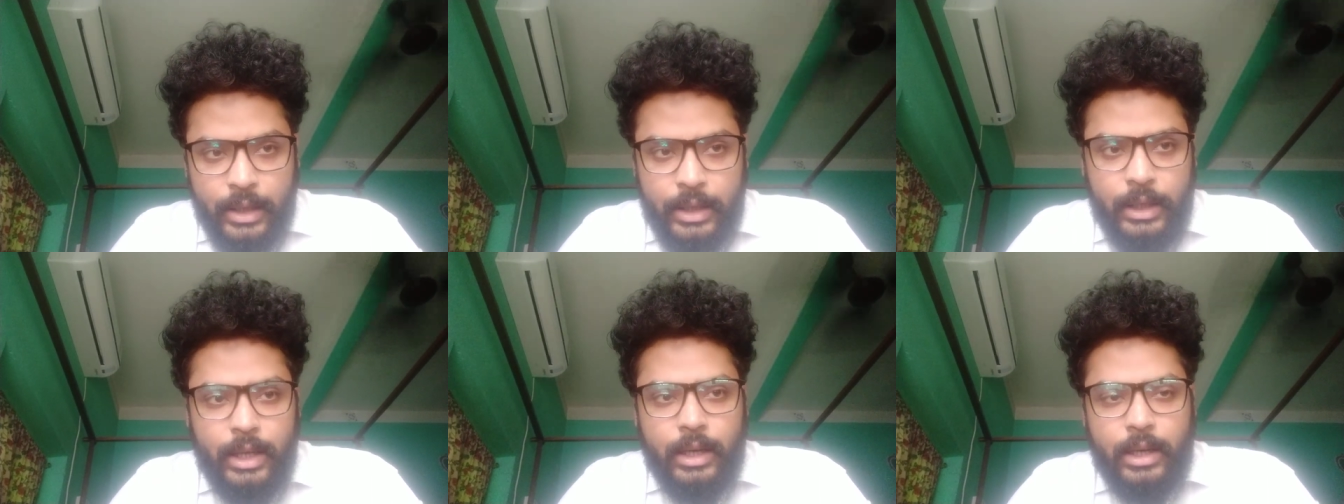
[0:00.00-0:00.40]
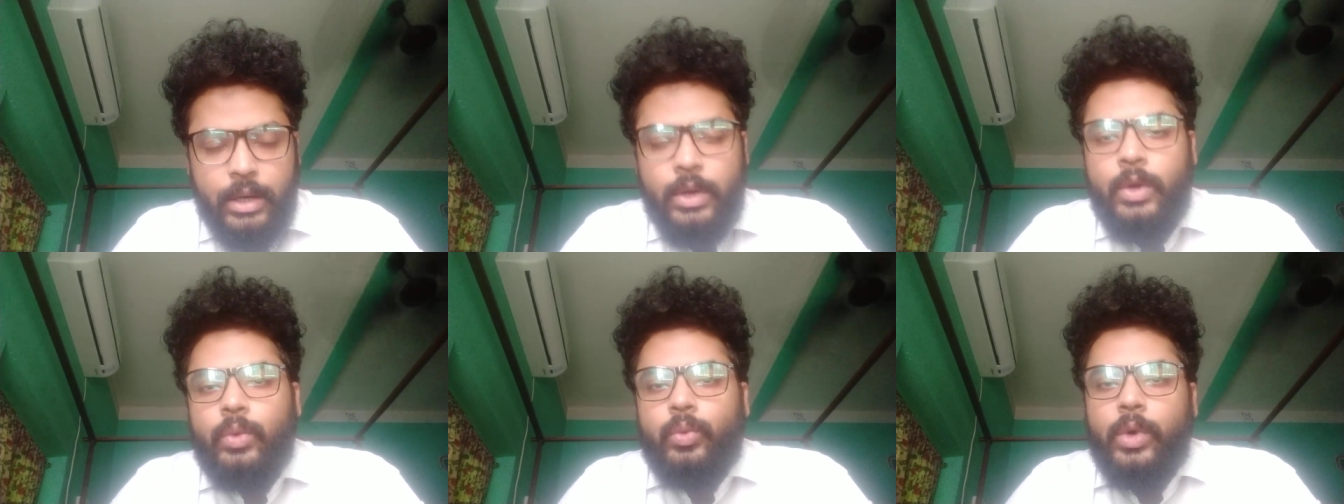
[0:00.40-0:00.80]
here
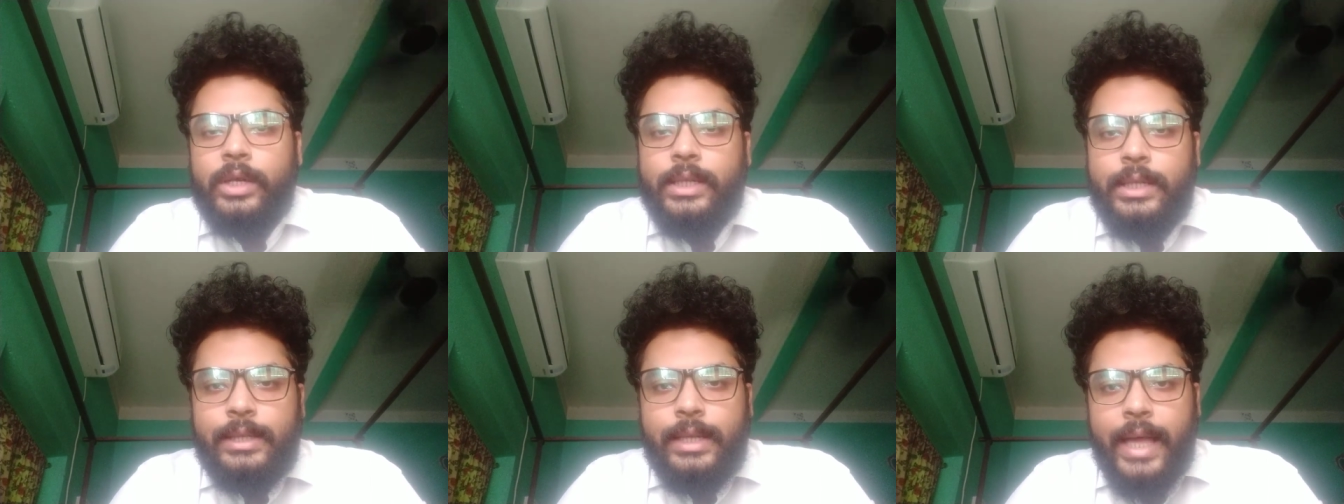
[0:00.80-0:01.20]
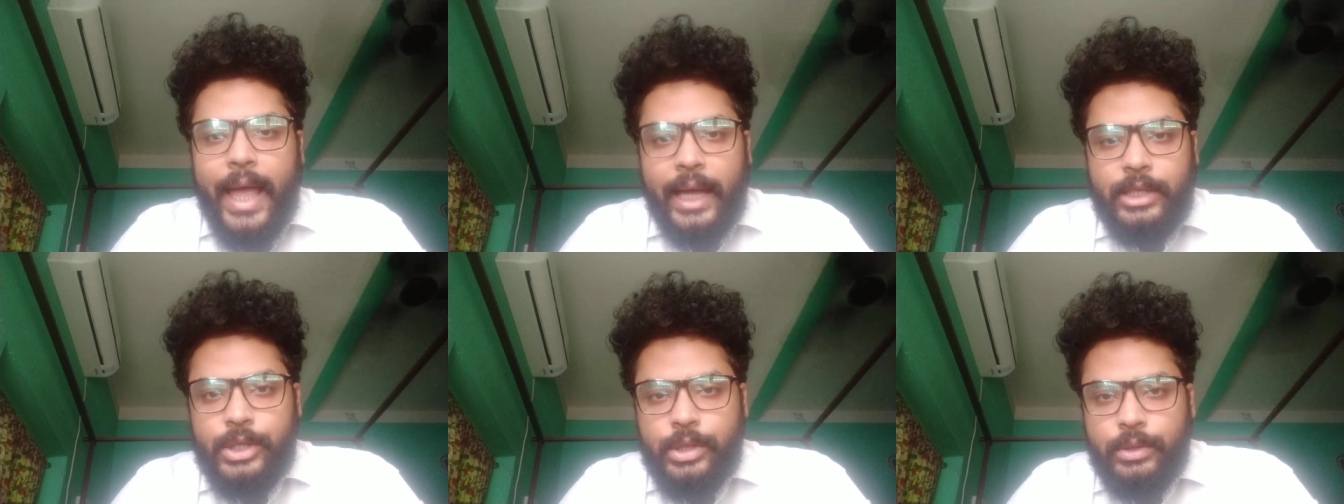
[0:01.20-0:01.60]
what is the
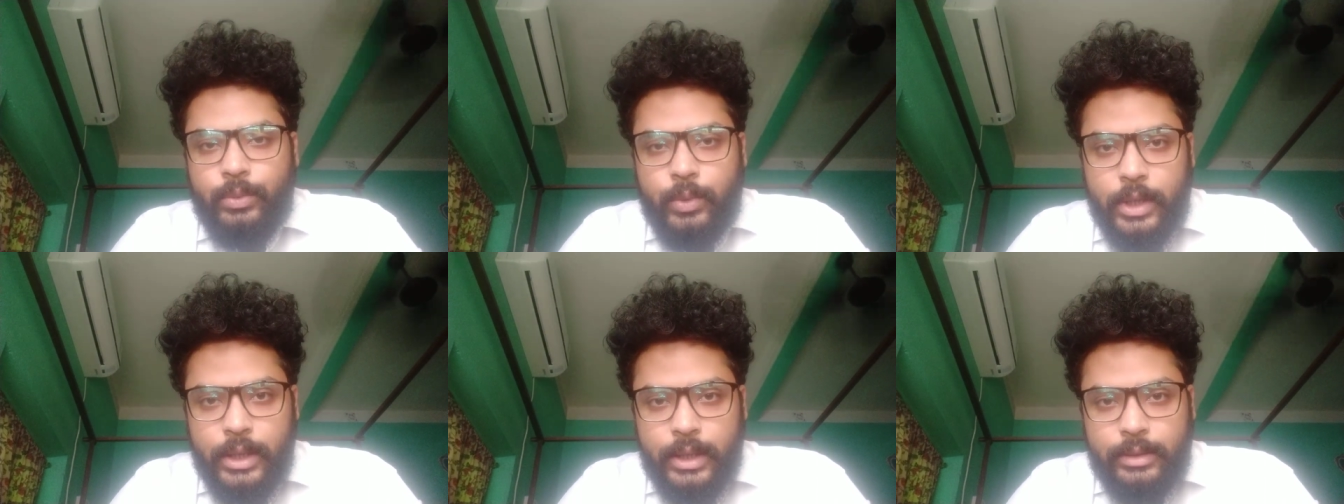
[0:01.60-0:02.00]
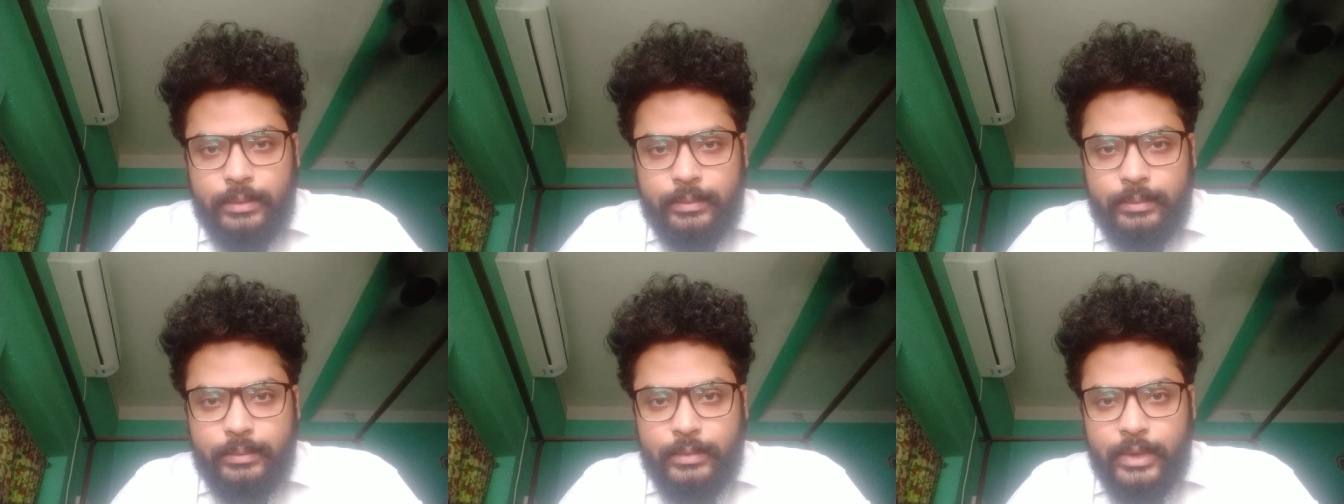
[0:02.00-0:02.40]
action word
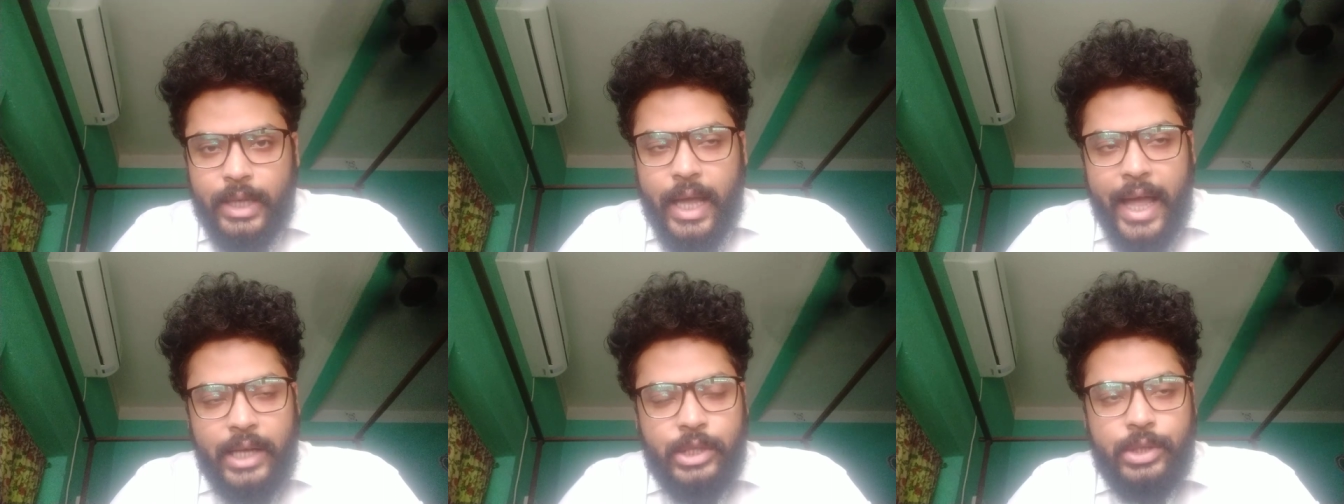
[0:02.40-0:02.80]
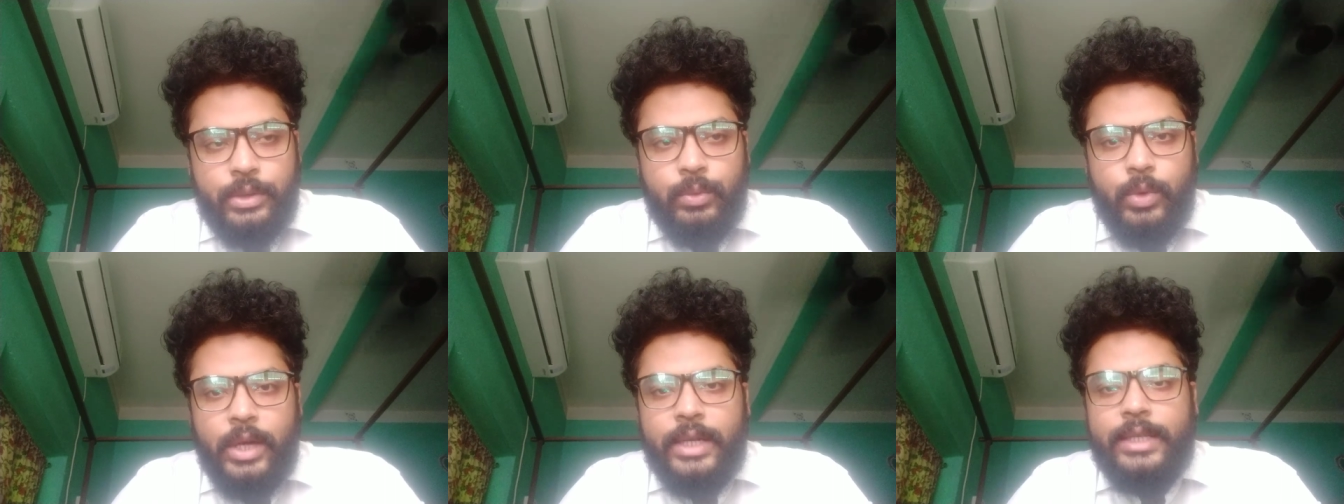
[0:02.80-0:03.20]
the
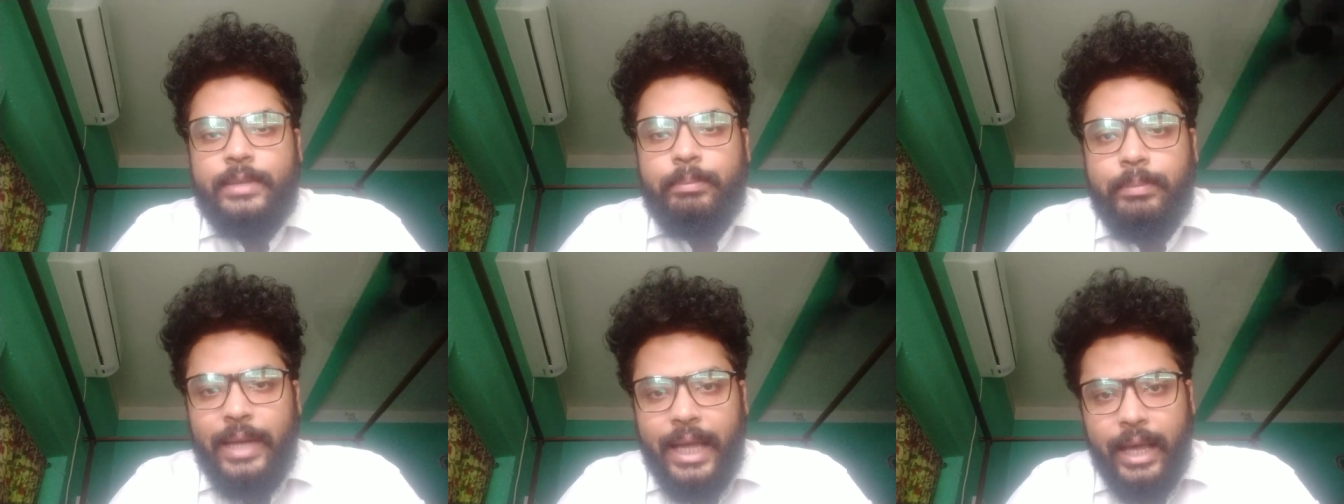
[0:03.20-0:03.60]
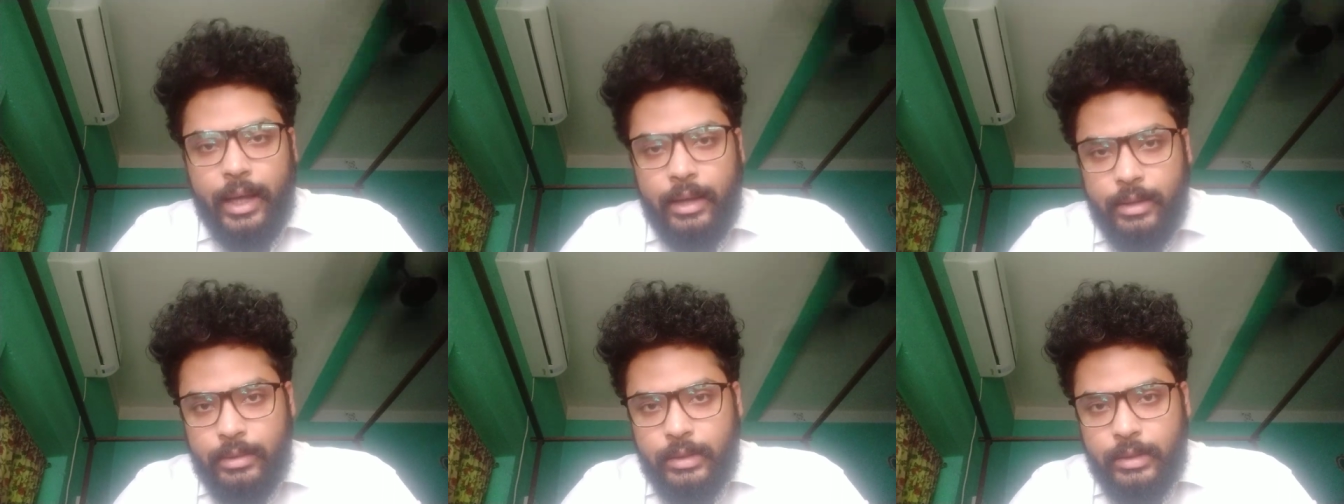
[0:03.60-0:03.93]
action word is play